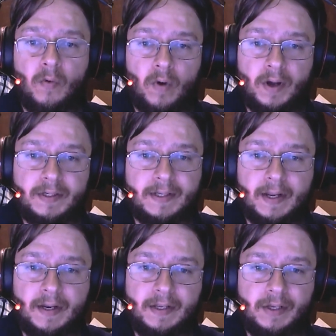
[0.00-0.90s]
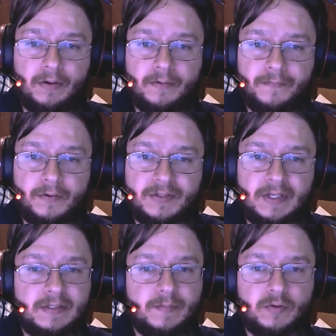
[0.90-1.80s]
1, getting your first
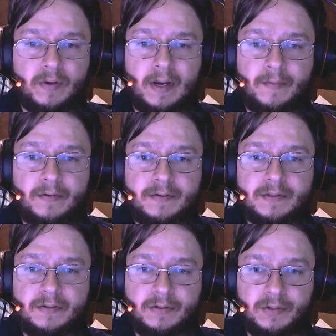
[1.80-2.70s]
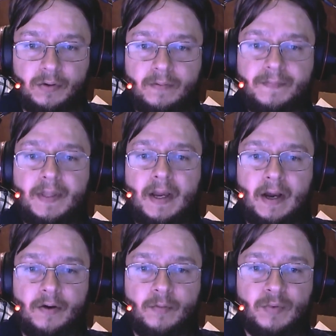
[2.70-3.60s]
10 subscribers. 2,
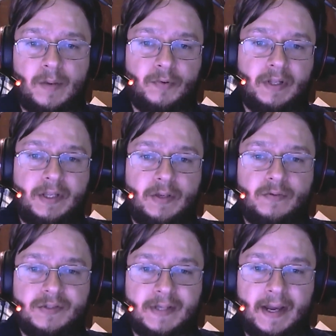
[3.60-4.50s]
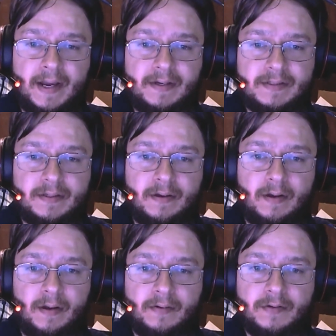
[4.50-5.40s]
how to properly use tags
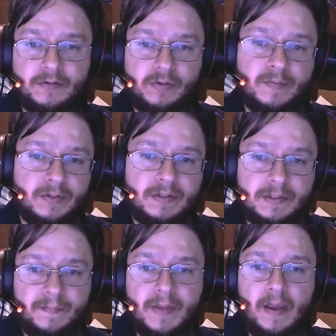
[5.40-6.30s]
and descriptions.